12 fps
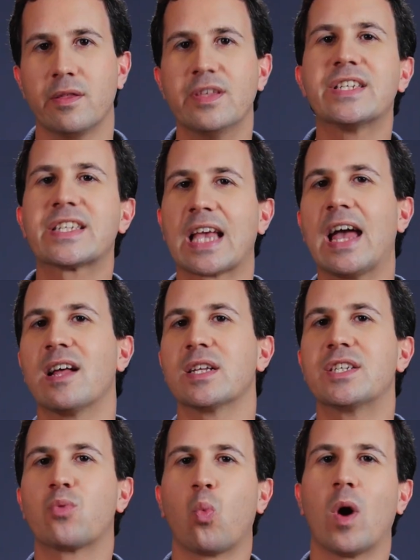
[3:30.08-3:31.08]
This scale
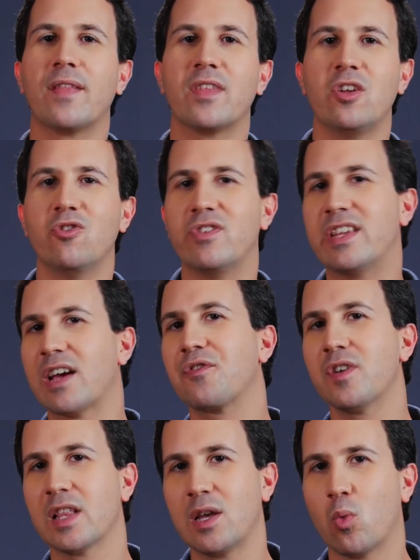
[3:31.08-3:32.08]
is one that you
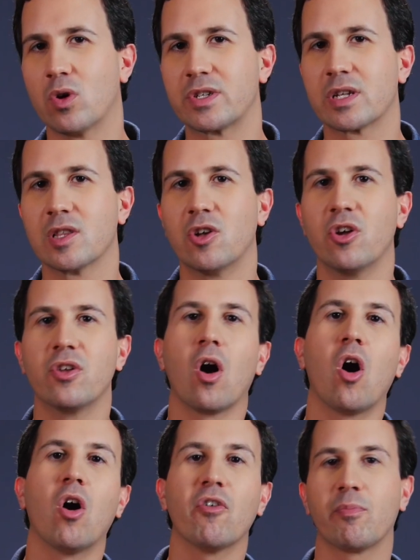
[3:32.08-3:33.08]
definitely want to learn
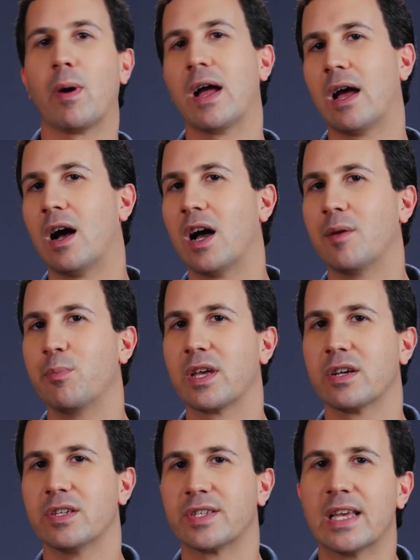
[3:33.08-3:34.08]
off by heart
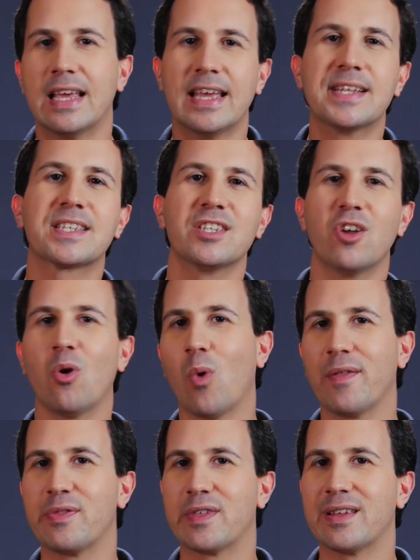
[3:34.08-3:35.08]
because it's not
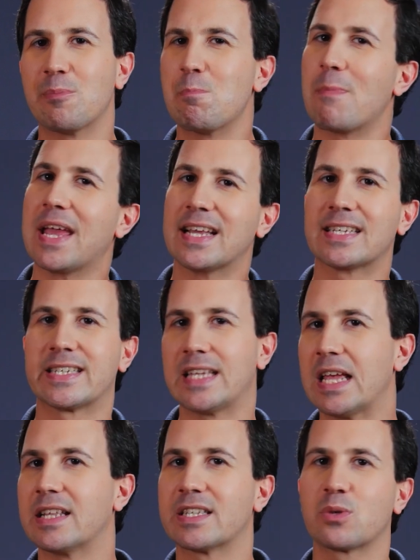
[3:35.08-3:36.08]
one that makes
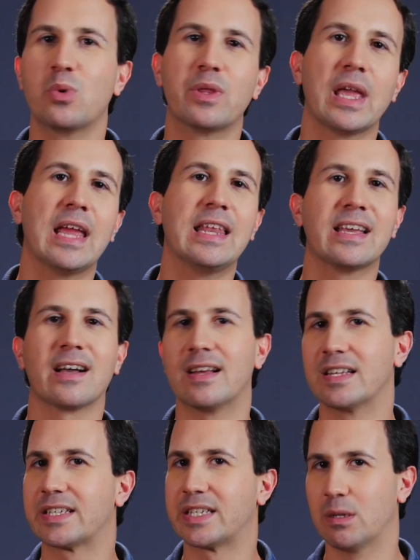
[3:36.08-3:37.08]
sense with any kind
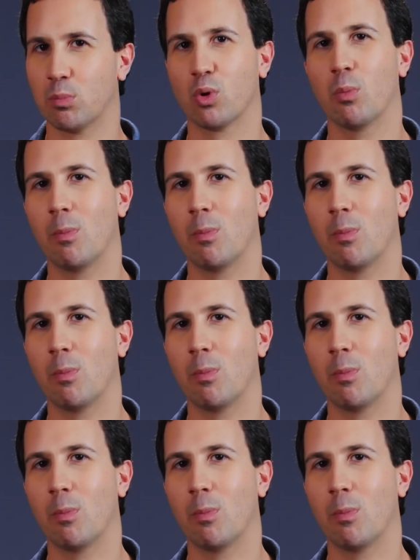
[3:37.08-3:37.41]
of simple